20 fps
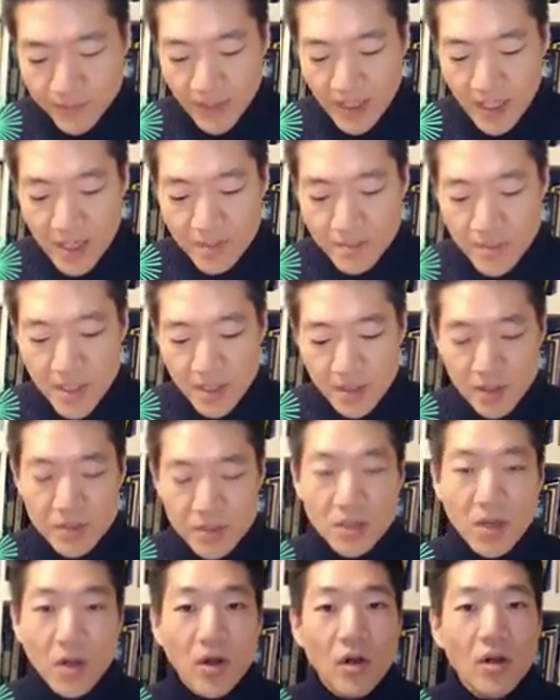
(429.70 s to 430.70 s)
And
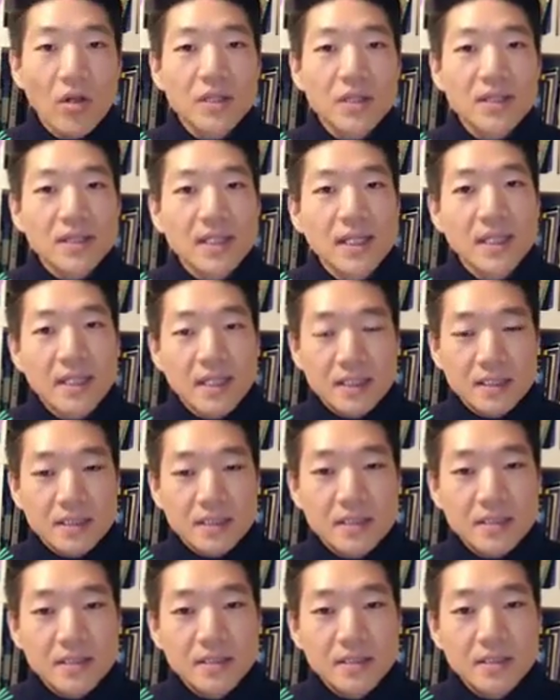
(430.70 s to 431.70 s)
because all
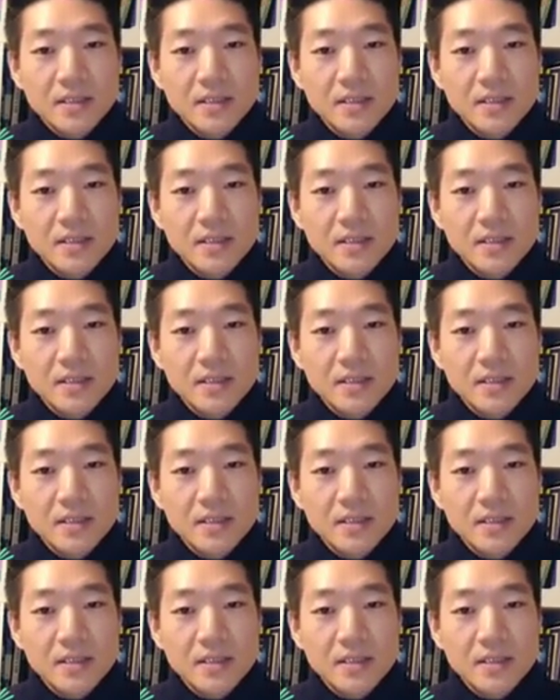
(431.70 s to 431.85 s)
things